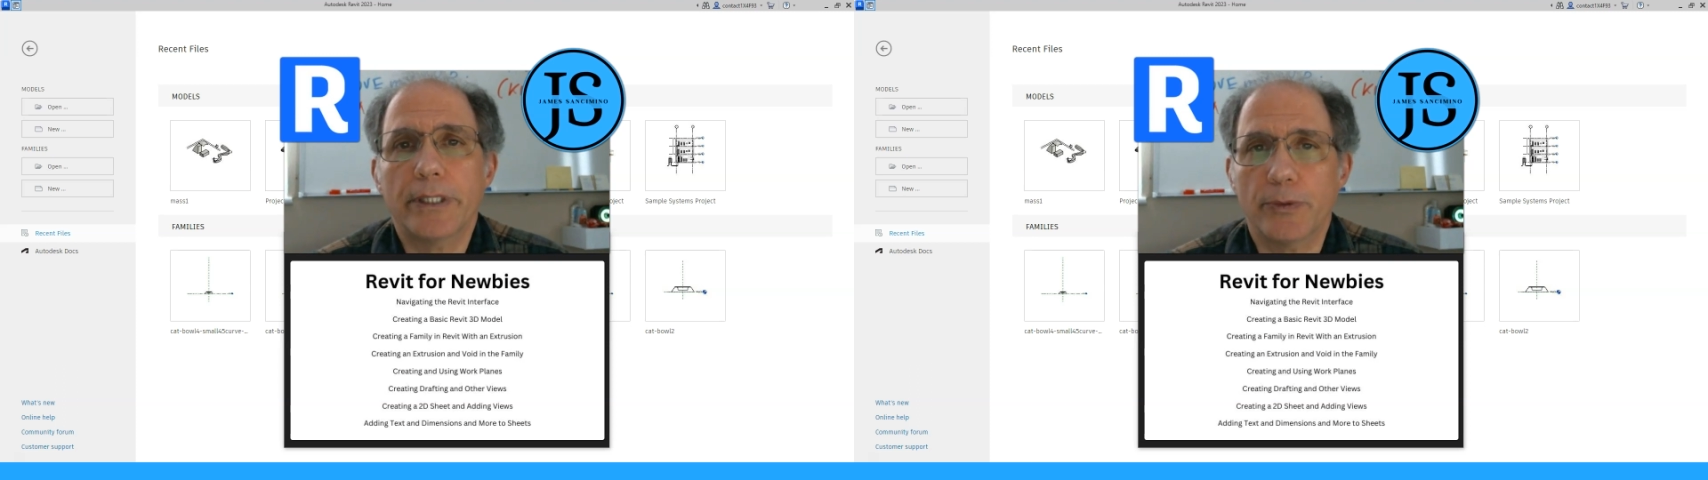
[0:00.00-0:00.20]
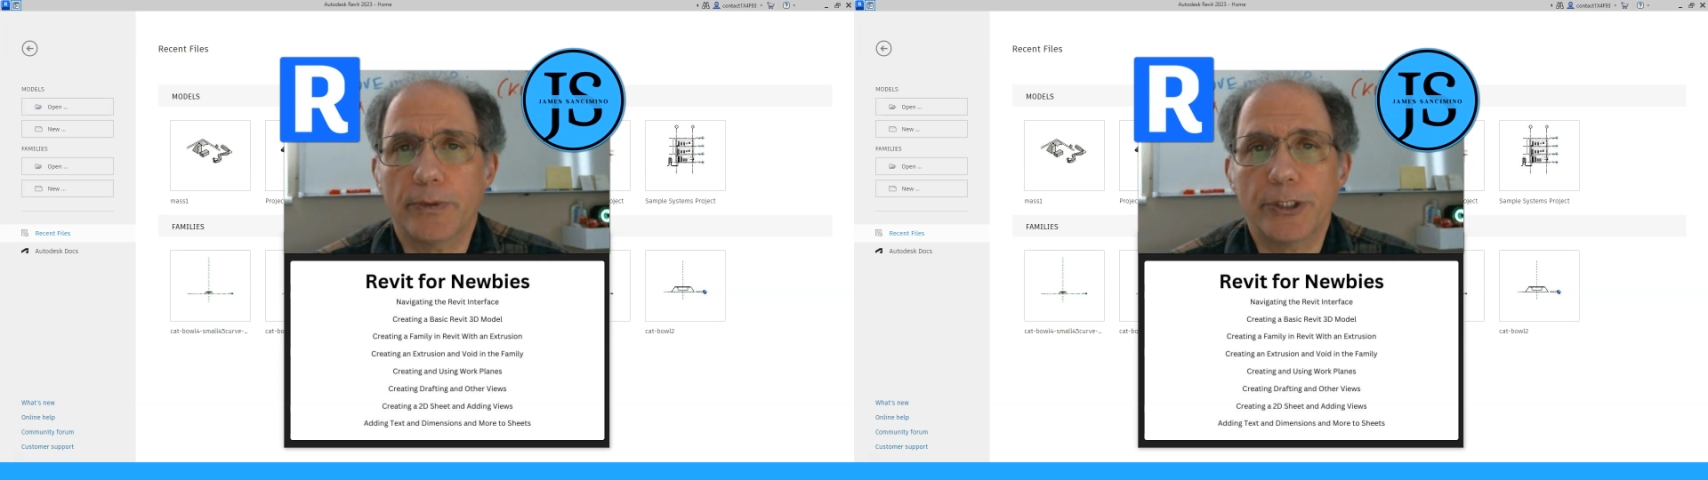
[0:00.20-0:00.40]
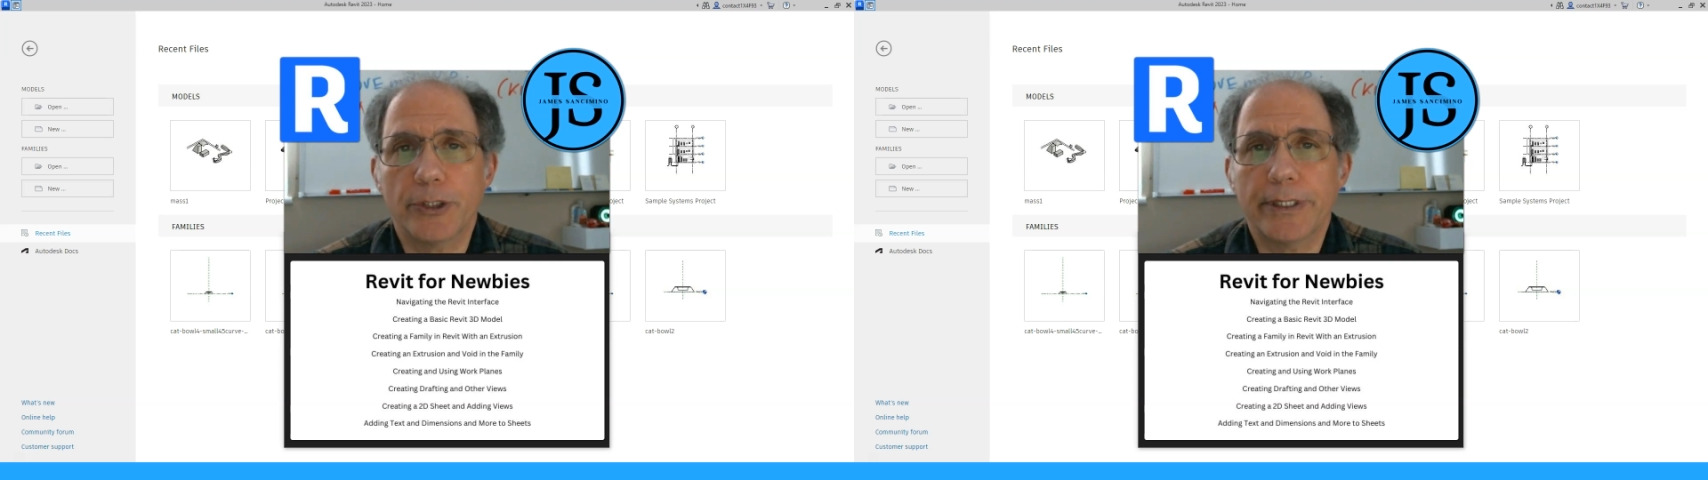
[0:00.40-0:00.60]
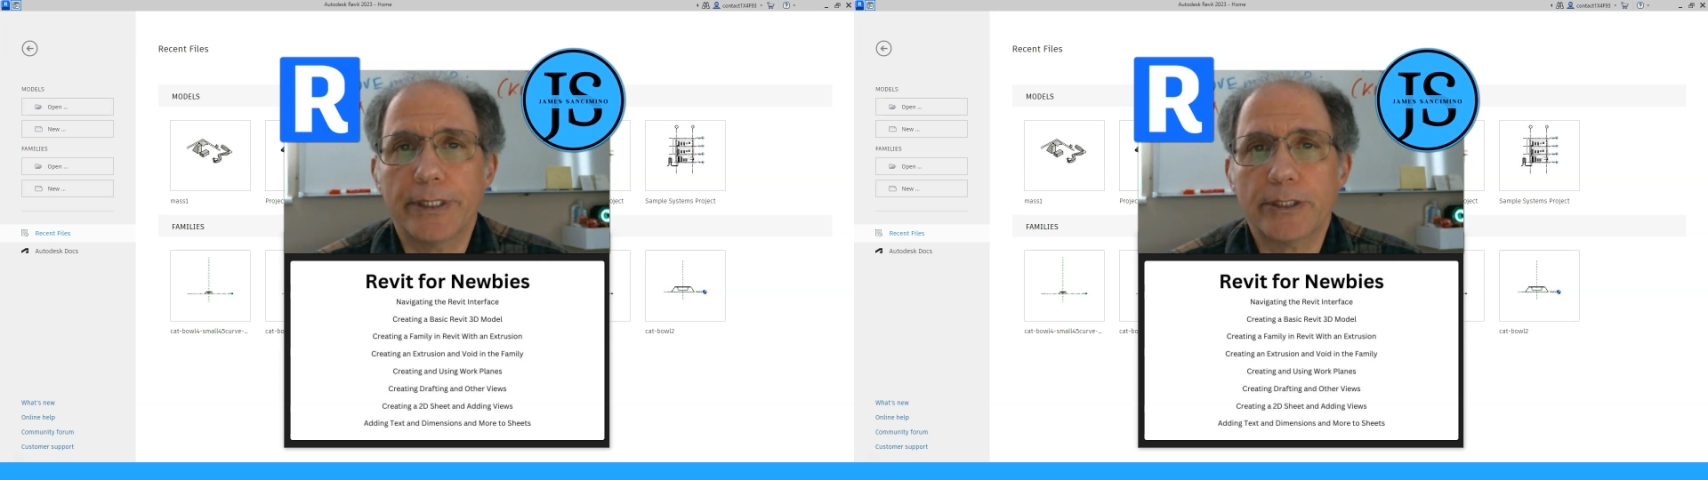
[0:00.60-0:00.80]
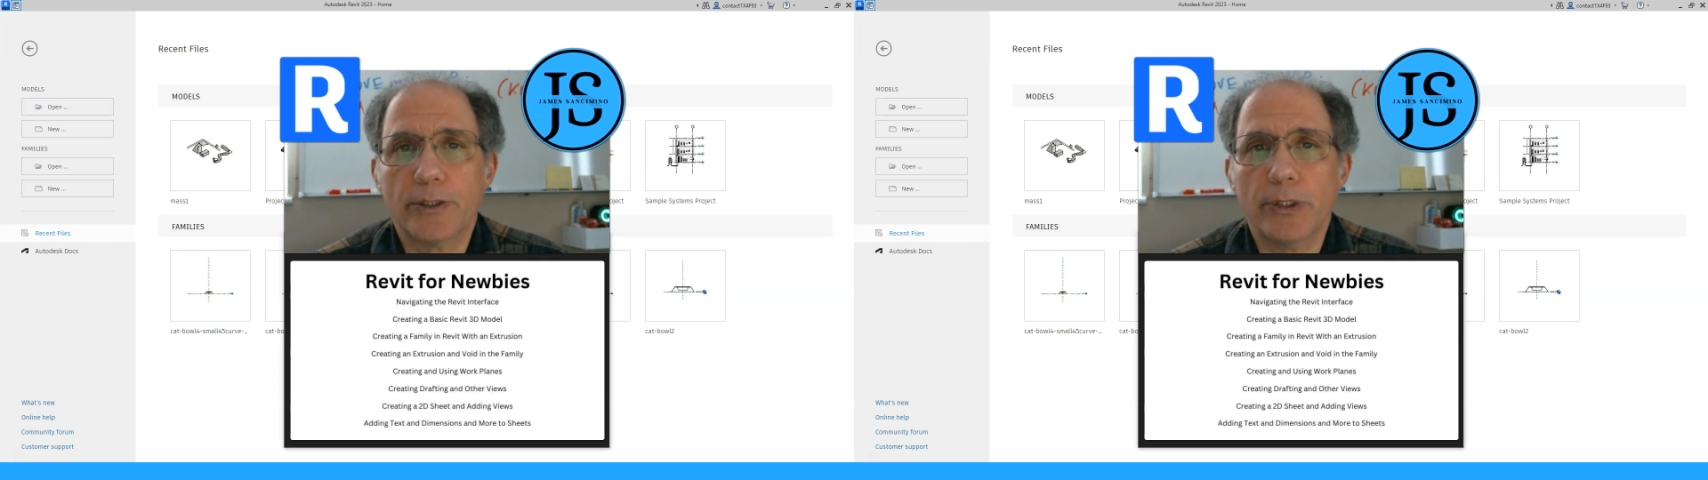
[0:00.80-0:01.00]
you enjoy
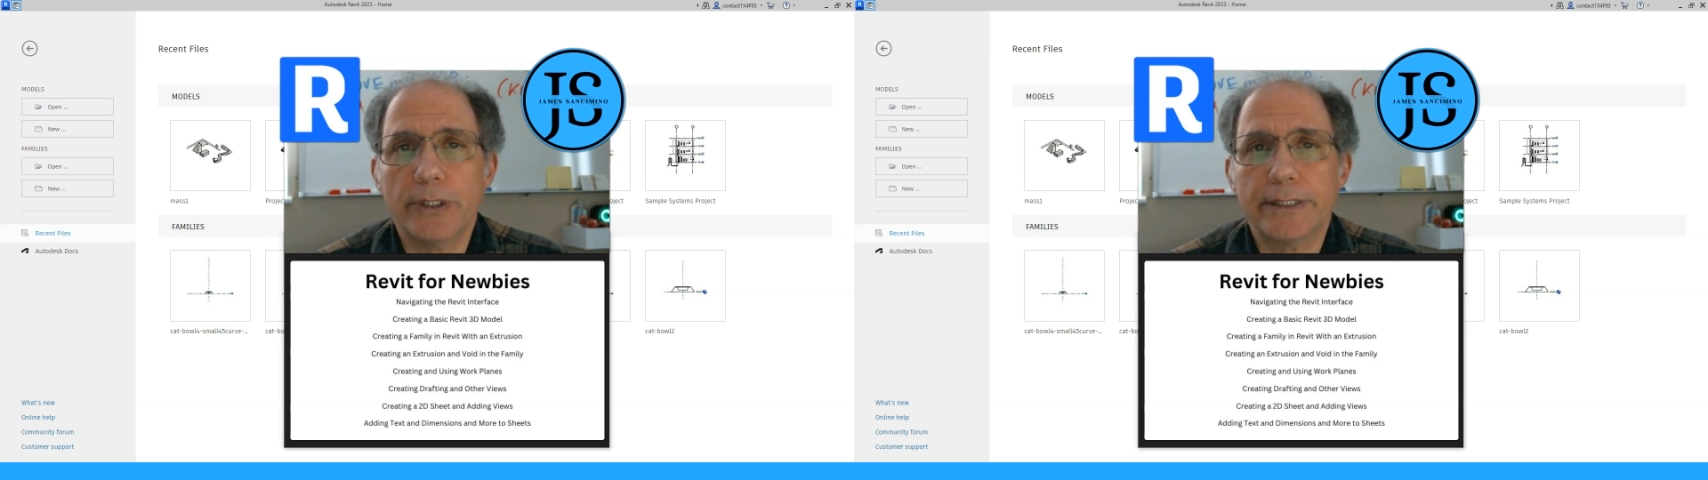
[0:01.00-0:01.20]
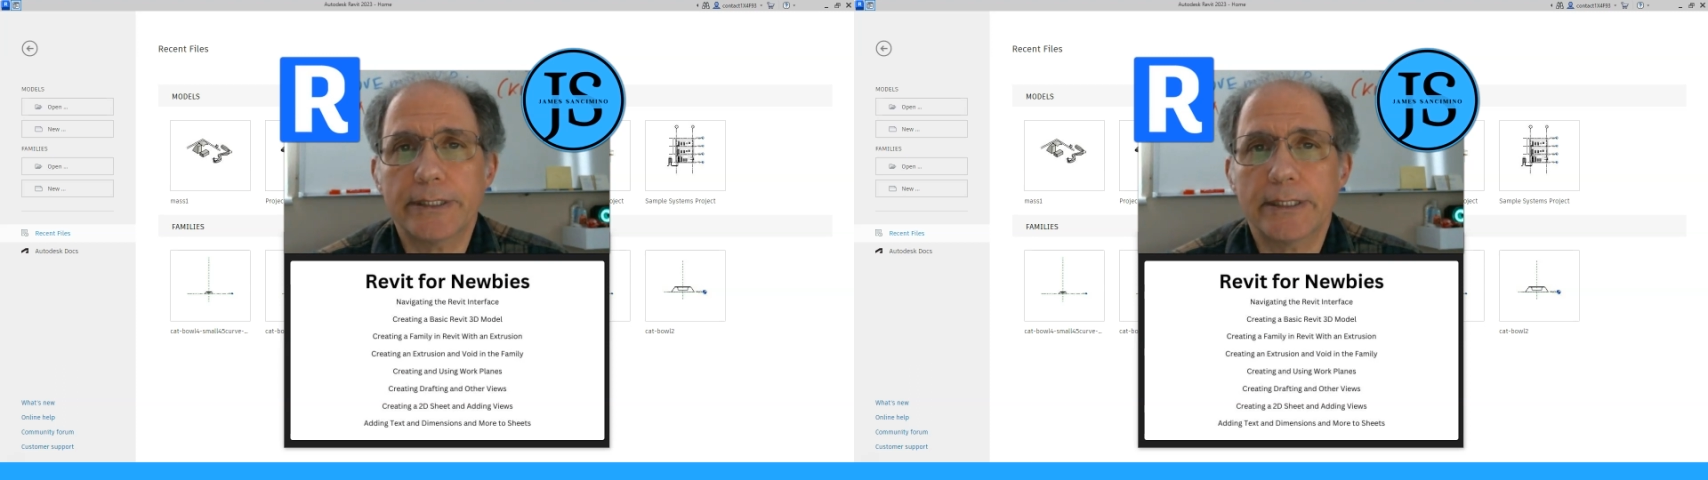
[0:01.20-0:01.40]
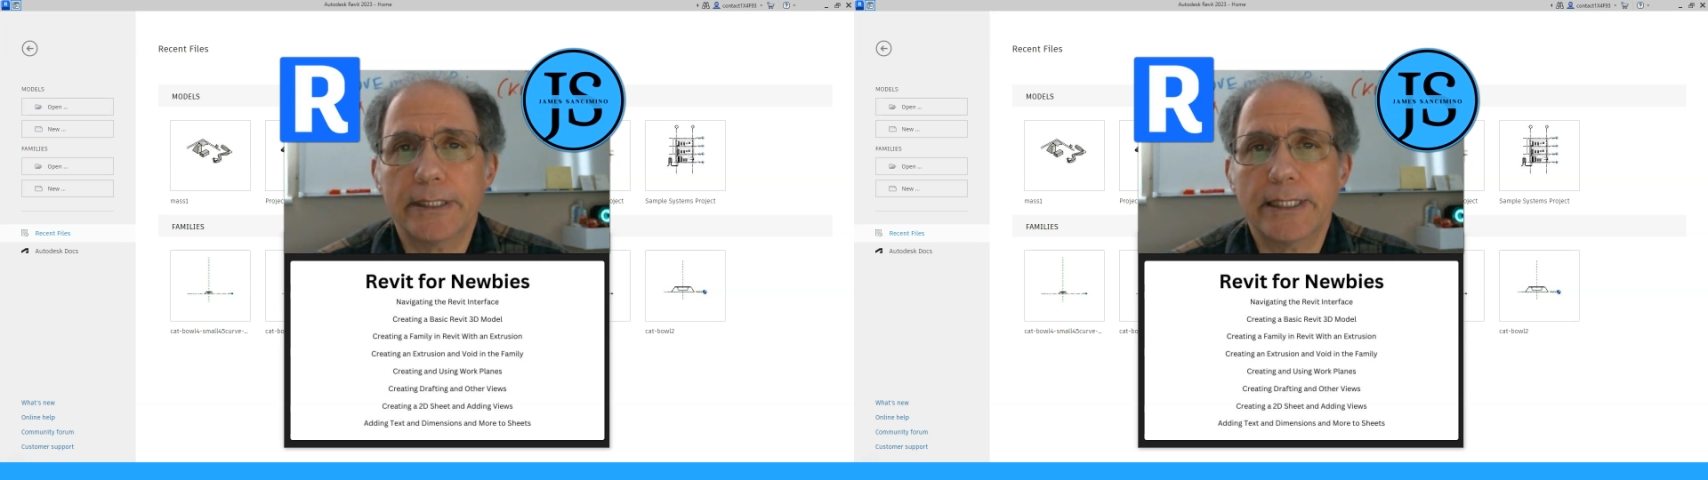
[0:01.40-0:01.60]
this course,